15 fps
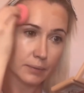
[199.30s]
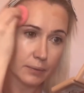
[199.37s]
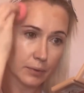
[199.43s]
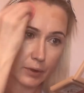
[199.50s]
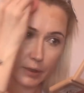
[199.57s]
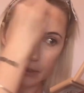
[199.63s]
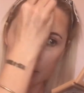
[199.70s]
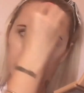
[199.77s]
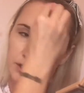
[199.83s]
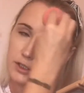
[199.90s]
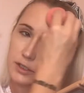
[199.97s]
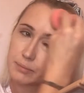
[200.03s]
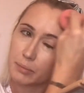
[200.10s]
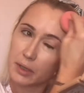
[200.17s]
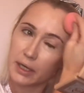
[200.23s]
Alright, let's
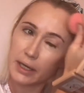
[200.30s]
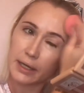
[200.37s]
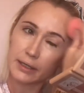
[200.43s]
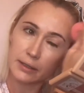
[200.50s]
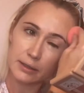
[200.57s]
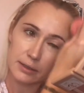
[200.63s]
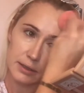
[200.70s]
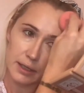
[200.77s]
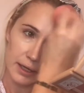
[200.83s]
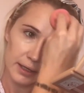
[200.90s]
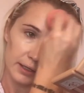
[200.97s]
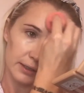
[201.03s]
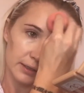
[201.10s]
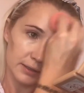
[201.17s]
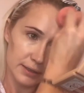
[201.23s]
just blend that
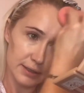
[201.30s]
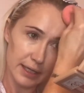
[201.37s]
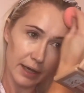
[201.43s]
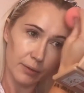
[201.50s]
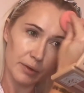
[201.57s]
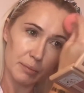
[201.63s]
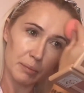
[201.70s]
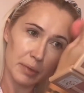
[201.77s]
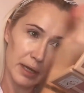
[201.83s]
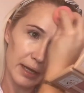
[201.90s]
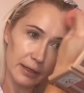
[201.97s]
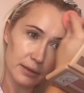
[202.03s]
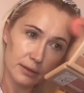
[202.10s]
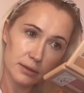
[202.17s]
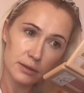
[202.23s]
in and see how it
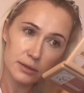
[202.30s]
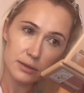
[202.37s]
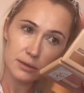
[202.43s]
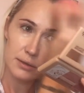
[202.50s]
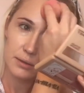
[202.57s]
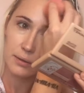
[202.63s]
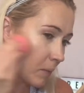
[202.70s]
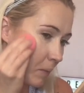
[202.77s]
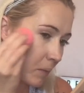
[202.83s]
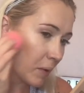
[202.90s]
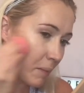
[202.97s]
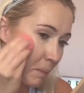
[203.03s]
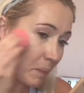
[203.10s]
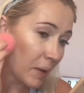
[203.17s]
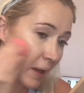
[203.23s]
blends. It
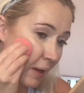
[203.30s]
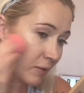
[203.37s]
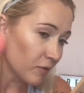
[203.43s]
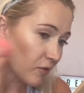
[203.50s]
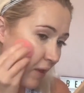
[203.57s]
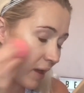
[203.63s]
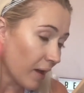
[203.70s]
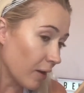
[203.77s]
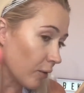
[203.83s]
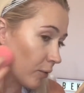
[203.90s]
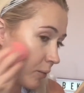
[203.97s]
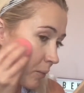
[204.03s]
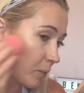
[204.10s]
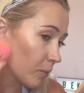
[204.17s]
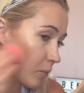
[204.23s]
blends out
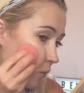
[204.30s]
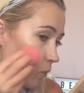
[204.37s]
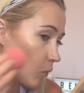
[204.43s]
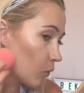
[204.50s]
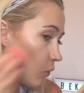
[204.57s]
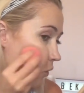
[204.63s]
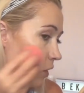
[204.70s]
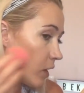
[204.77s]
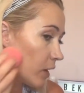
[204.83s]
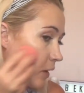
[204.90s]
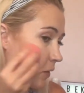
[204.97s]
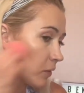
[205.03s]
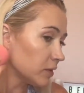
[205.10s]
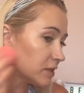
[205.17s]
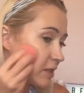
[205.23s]
really
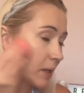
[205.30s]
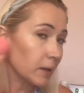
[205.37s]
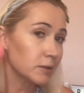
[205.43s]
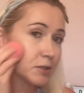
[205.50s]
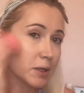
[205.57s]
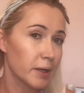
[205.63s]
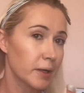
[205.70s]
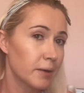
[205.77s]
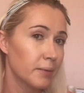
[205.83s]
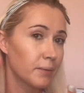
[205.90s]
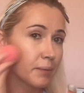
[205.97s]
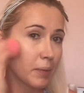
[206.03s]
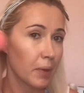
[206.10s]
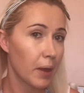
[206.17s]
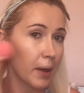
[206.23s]
nicely actually,
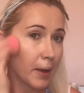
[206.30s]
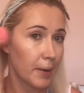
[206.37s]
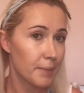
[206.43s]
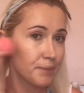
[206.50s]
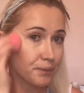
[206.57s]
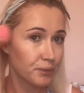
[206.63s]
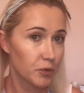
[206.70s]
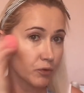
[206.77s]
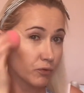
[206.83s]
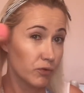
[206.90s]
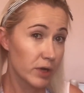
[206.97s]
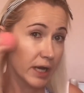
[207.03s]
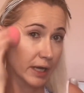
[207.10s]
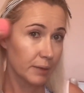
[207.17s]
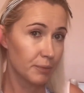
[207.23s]

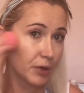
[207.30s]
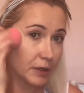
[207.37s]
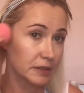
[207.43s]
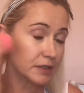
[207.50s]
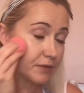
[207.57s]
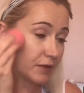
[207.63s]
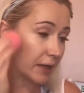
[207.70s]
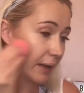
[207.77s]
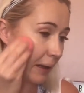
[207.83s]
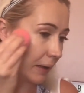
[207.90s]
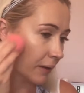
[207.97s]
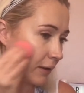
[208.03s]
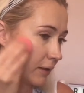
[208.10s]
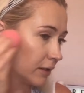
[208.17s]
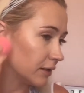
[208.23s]
really beautifully
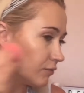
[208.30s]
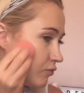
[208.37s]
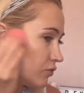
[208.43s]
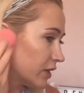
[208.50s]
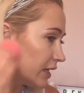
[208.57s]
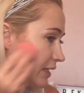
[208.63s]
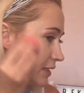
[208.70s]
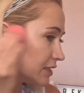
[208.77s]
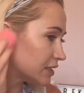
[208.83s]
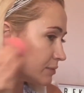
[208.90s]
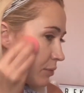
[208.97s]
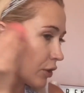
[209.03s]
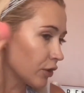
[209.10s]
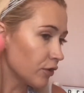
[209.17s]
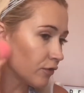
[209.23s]
and really
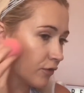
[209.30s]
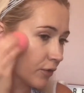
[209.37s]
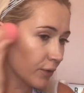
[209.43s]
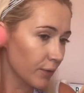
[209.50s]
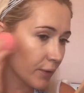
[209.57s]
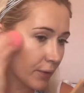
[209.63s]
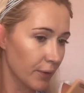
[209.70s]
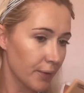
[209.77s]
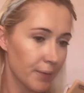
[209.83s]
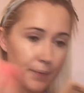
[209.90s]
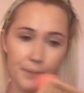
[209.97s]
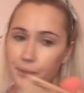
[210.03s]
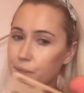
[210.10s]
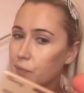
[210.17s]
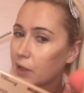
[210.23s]
smooth.
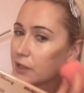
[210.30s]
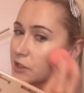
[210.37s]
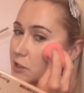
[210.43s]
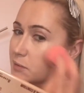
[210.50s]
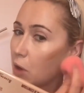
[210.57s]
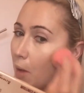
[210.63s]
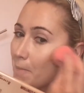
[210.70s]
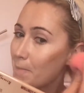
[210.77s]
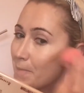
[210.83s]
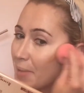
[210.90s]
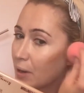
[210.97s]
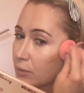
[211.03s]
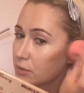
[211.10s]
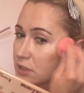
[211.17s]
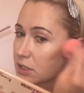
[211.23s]
That just like
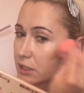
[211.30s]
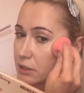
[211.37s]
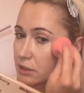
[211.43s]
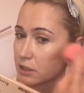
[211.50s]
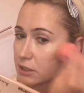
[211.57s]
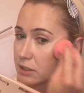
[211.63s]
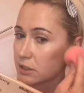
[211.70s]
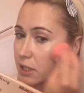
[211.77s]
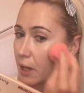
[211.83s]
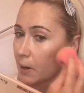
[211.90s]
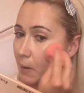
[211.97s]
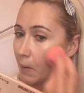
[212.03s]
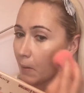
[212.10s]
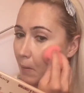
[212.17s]
melts into your skin.